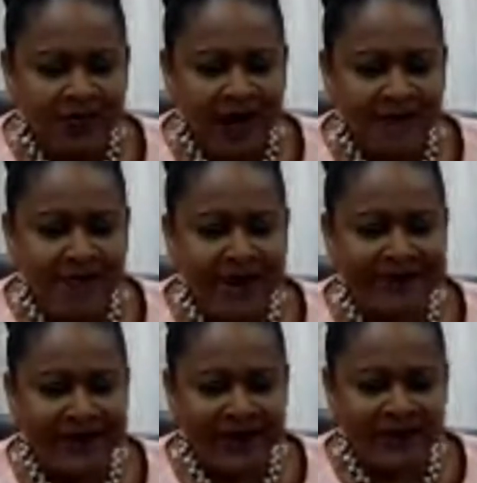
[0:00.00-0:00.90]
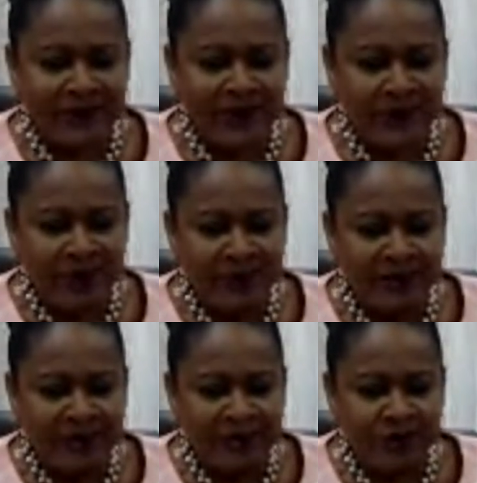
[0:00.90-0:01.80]
my best
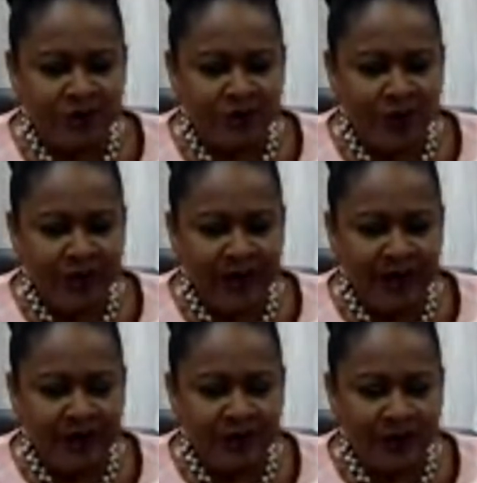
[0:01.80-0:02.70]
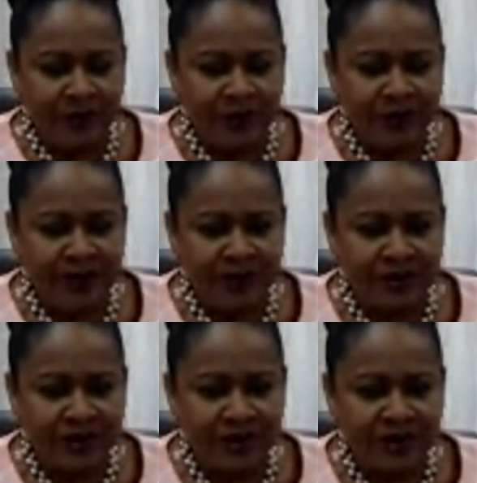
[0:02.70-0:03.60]
experiences was when I
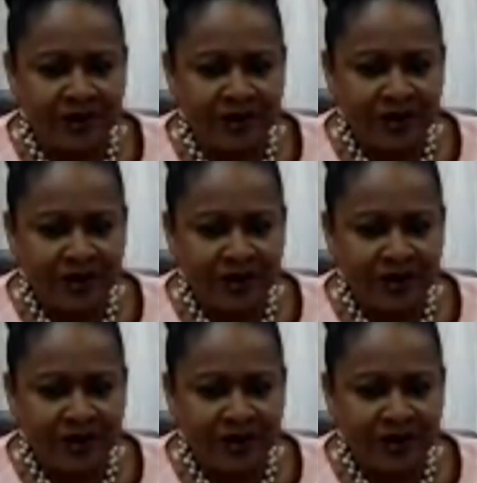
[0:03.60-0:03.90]
represented